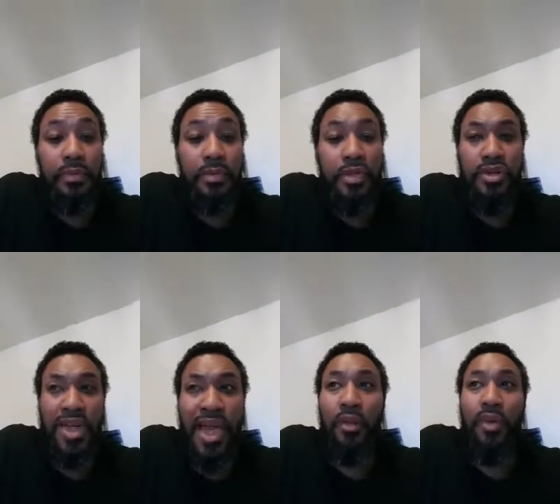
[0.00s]
So
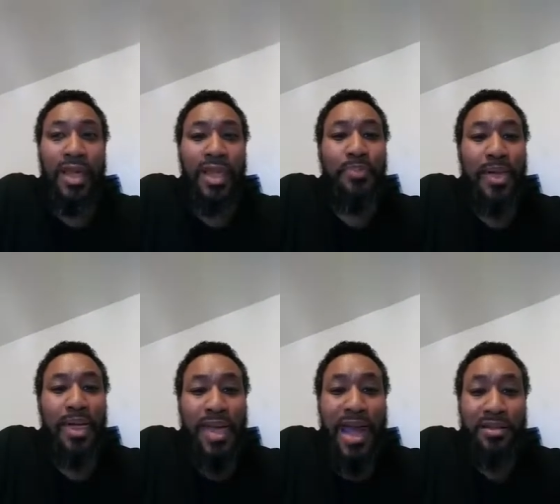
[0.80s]
yeah, I want
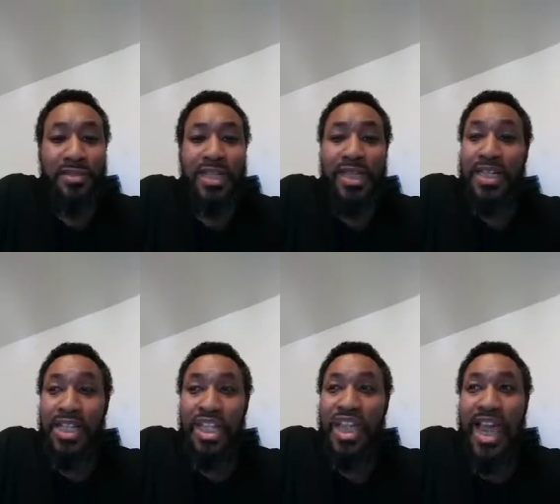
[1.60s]
independent doctors,
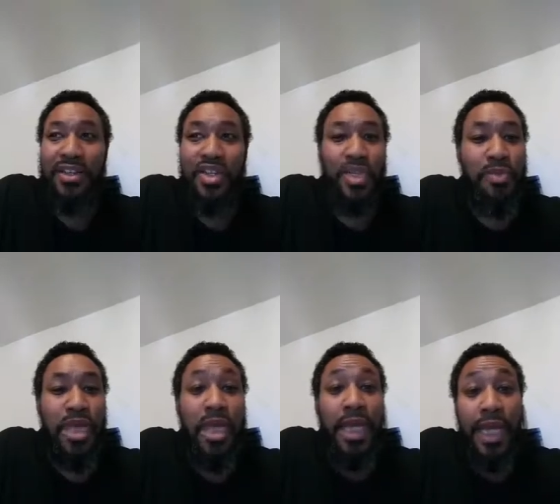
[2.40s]
just like there should
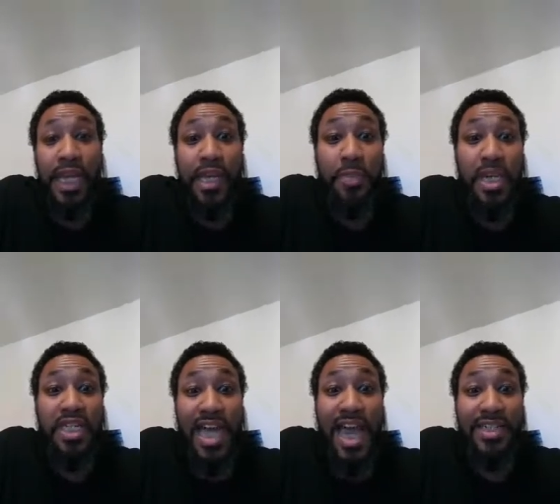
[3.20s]
be independent
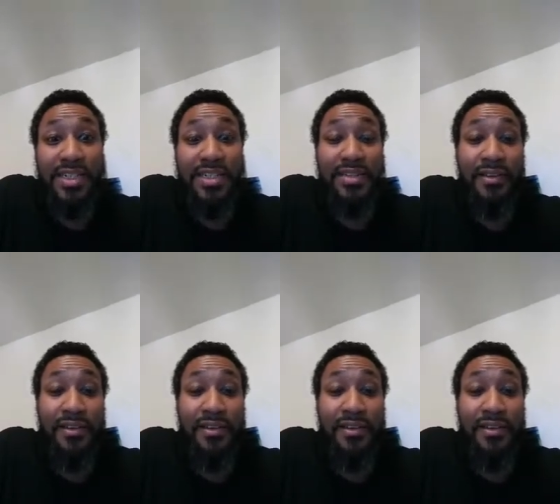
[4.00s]
scientists.